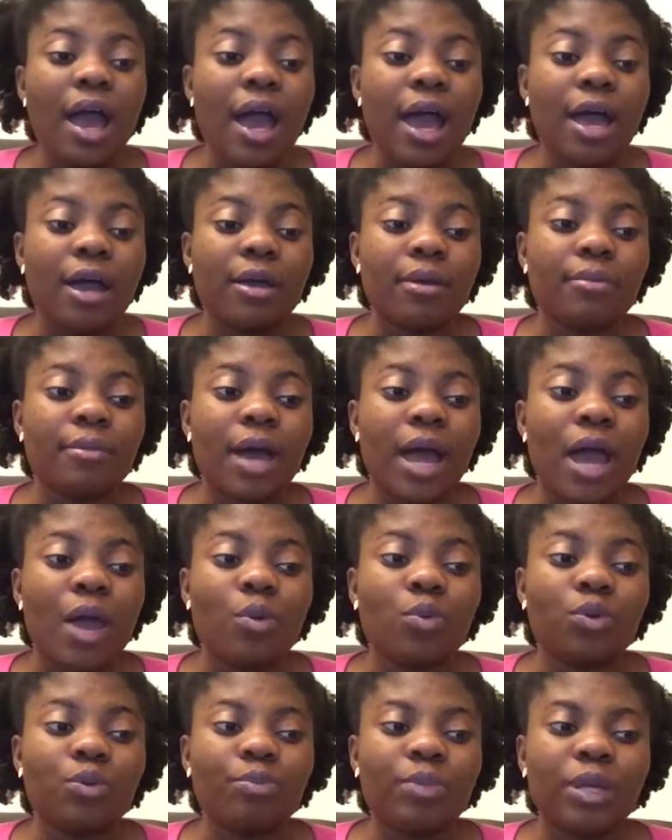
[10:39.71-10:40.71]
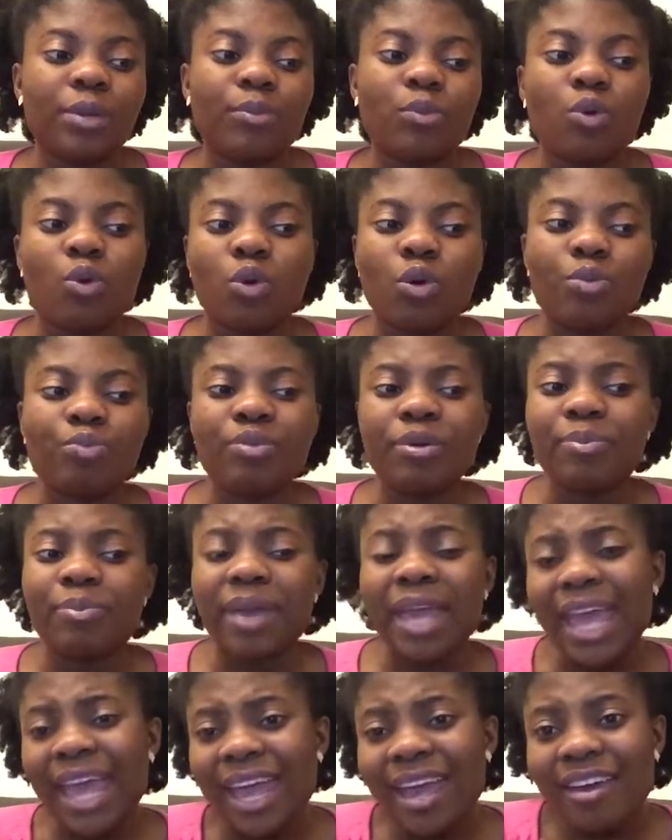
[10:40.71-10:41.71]
I would be more
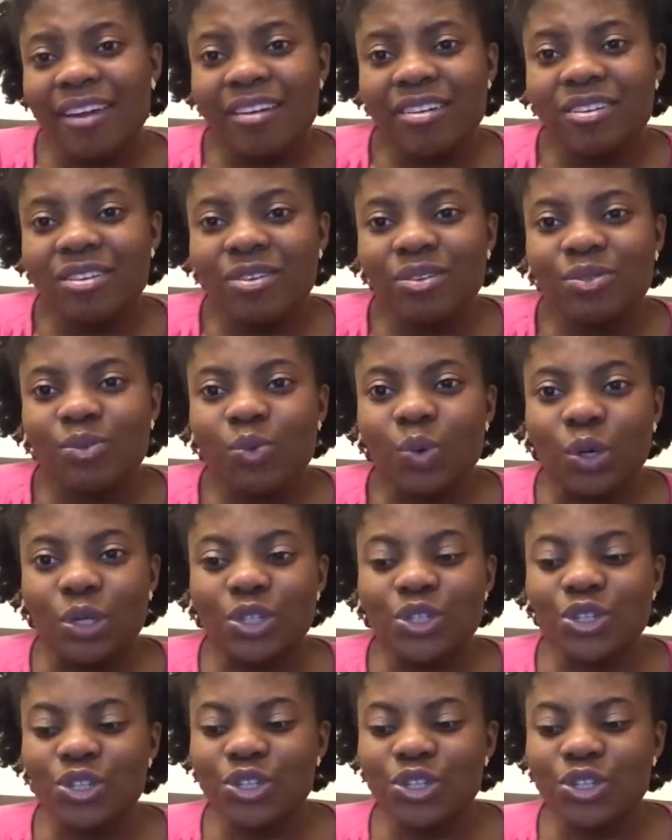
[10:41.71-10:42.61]
prepared on what